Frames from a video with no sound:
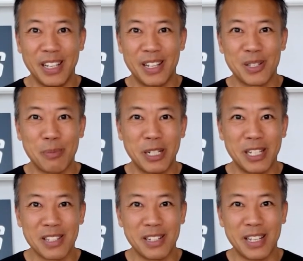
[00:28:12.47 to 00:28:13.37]
and somebody
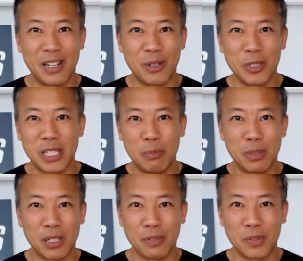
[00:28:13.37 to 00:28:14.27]
could sit down and read that
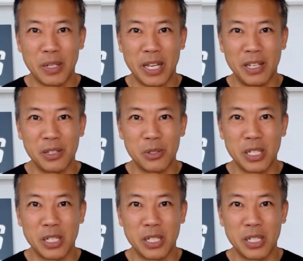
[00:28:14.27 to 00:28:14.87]
book in a few days.